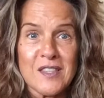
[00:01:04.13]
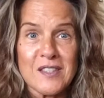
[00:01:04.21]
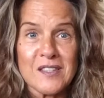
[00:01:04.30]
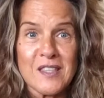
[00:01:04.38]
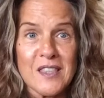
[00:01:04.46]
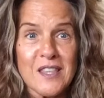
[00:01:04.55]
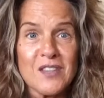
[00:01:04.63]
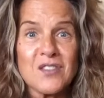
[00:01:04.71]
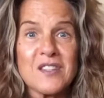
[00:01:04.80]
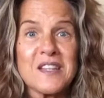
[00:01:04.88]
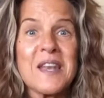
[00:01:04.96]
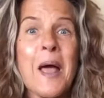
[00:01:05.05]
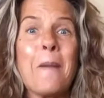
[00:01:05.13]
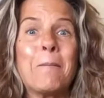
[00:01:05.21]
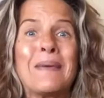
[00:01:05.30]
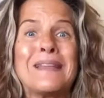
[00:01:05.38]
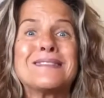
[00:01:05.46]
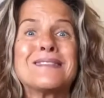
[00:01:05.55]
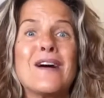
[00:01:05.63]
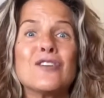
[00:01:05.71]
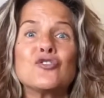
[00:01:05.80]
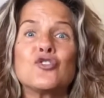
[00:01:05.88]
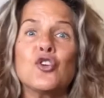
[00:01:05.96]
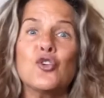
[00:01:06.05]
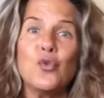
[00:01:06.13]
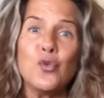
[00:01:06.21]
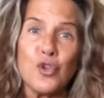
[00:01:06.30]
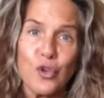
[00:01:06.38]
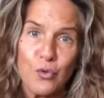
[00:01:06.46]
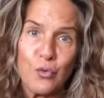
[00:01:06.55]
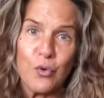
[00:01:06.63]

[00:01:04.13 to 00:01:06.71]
and this to not be done to you.